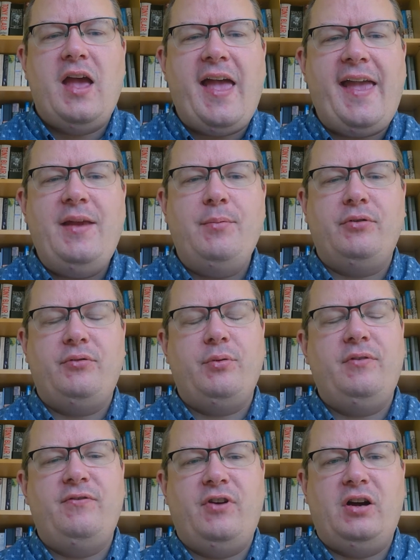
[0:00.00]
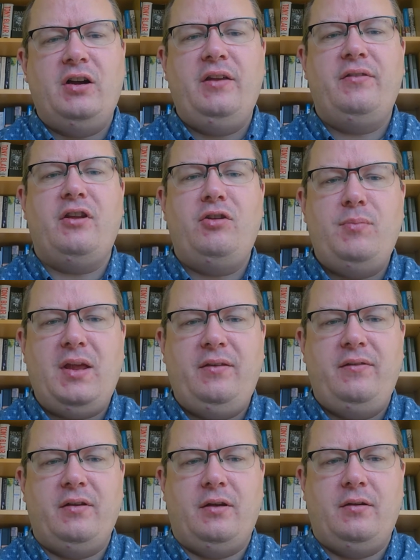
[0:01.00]
Able to advise and
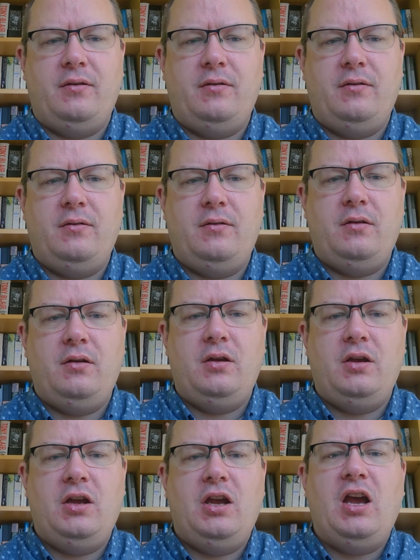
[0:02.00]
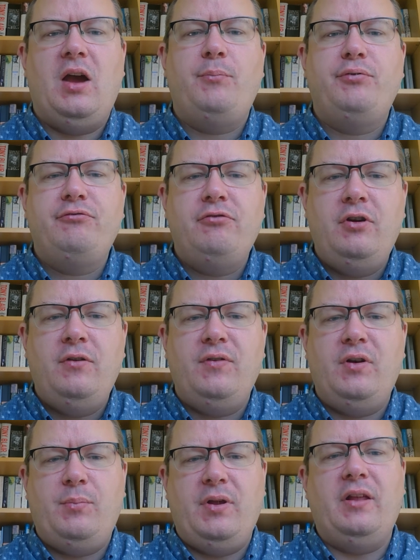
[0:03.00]
mentor. A proven
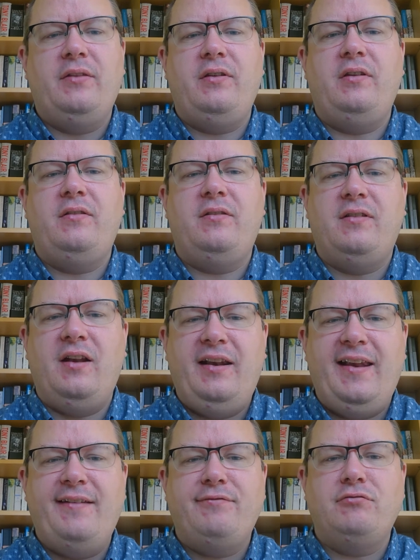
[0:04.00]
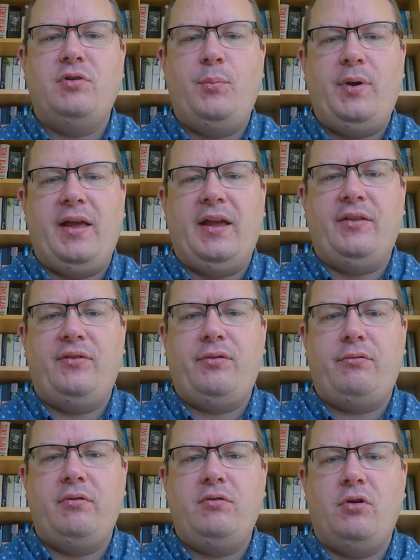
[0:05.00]
ability to deliver on plans
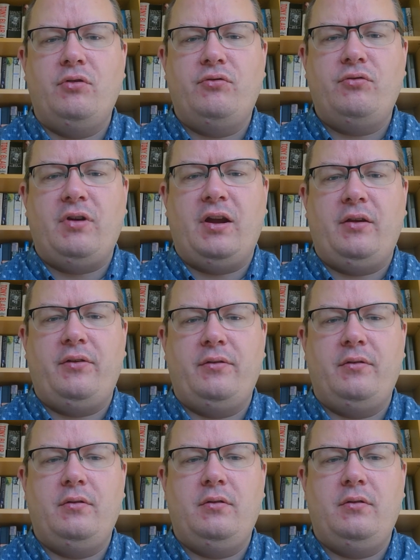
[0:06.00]
through contracts.